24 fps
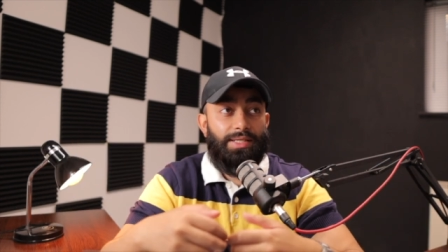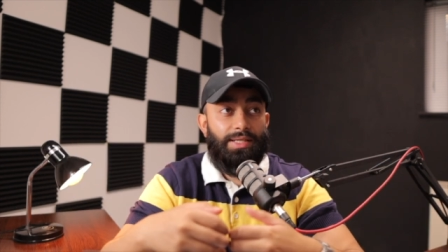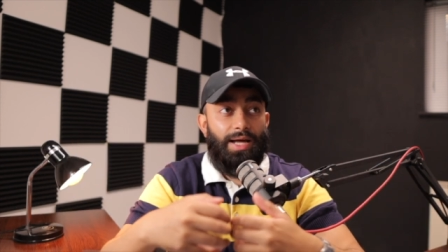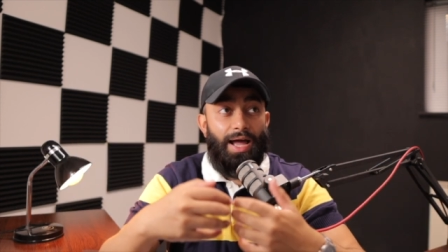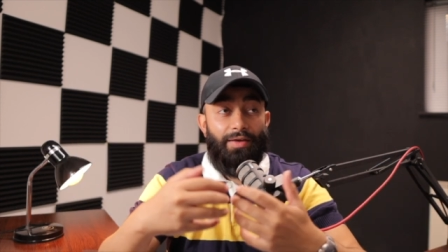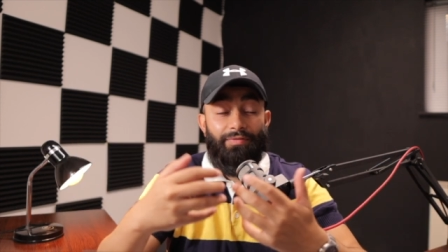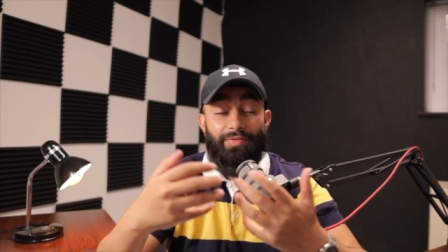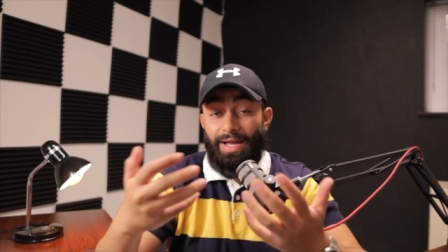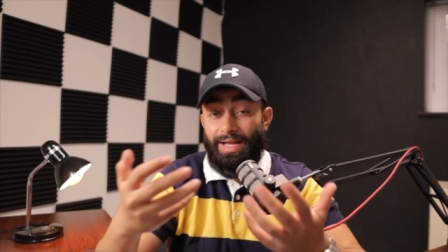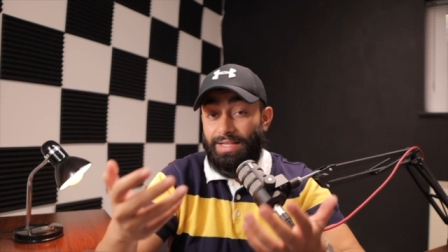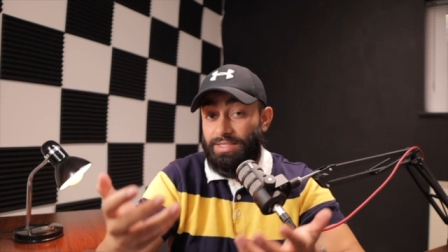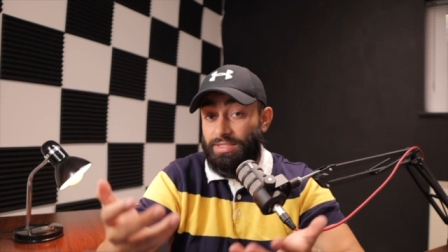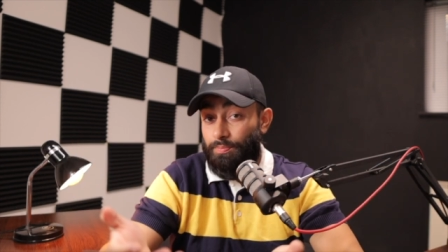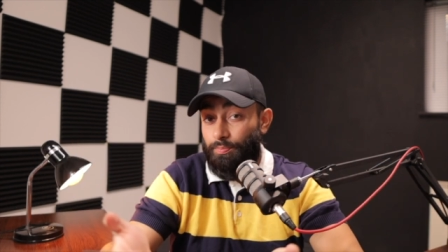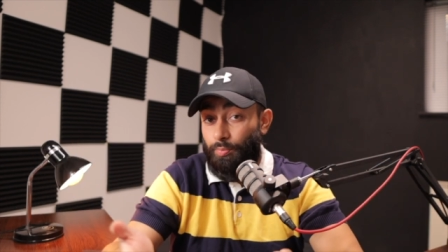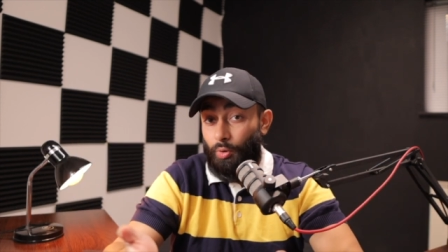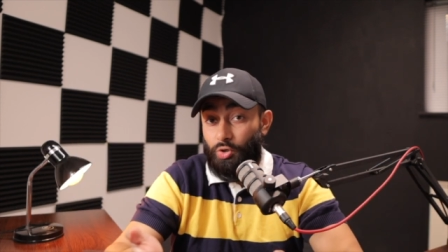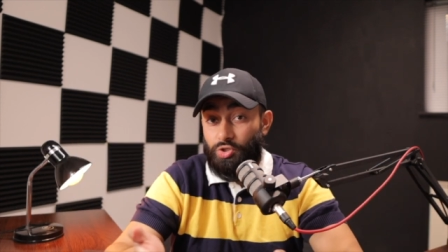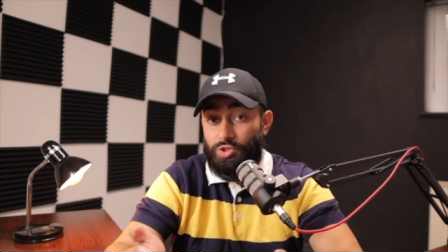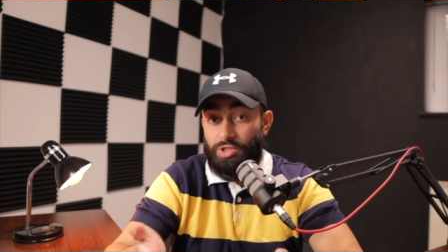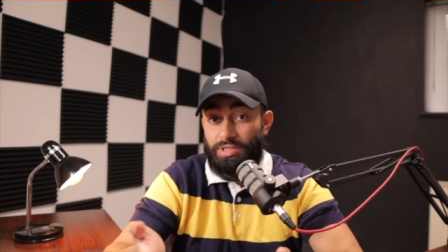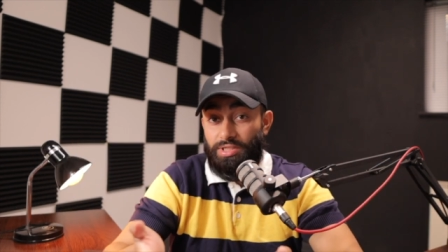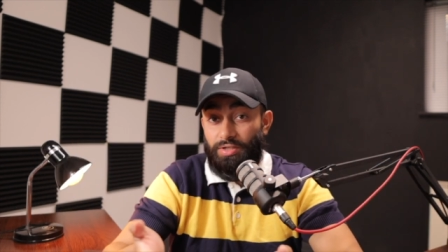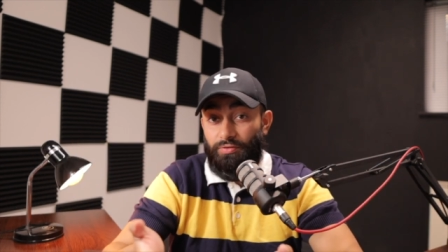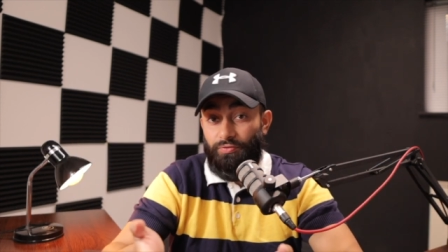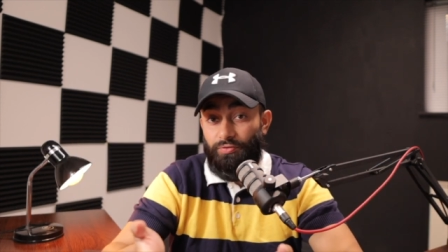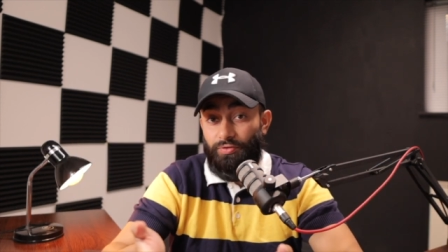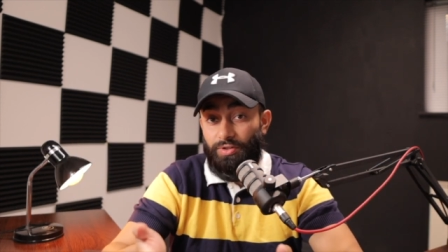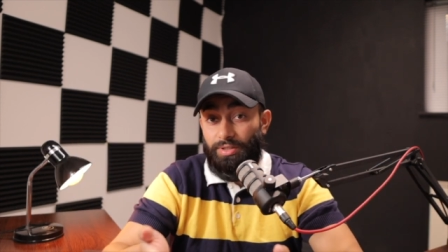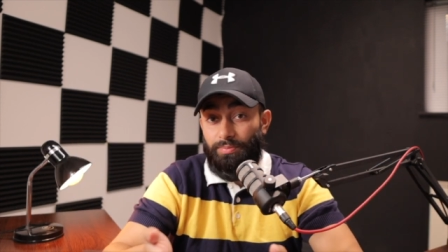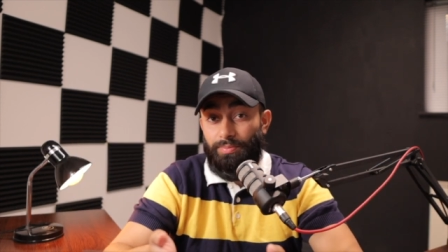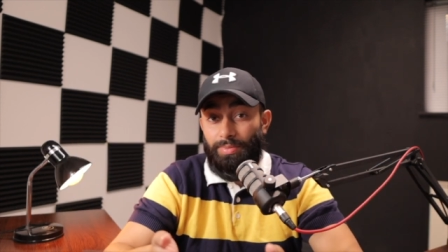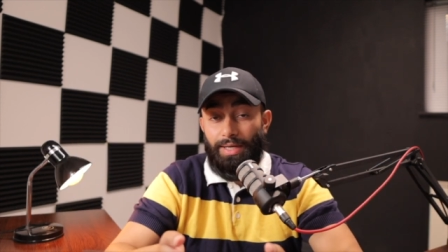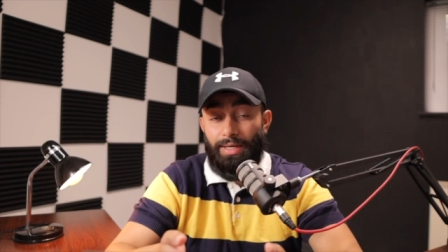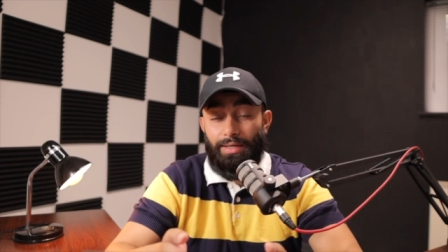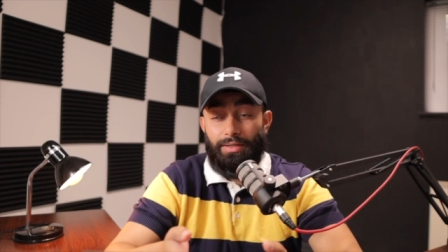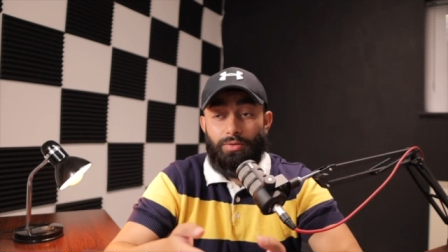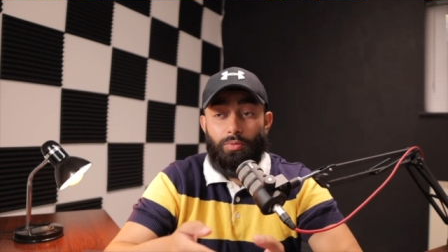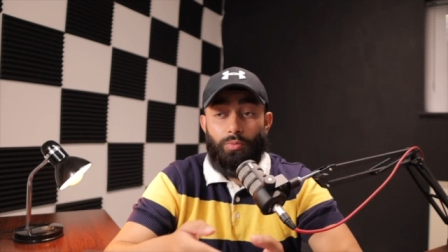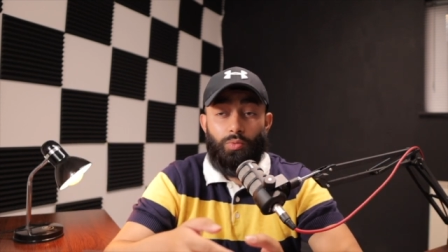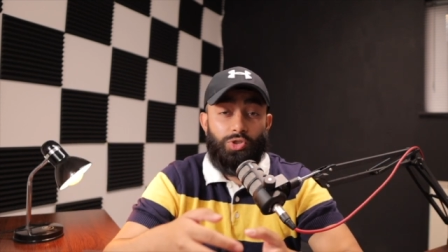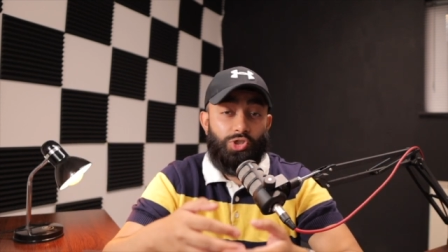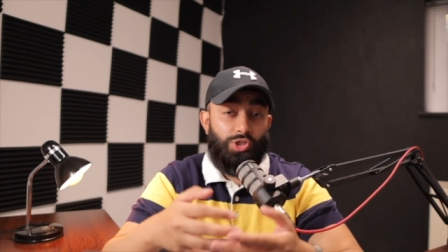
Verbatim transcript: I've had some positive feedback. Well,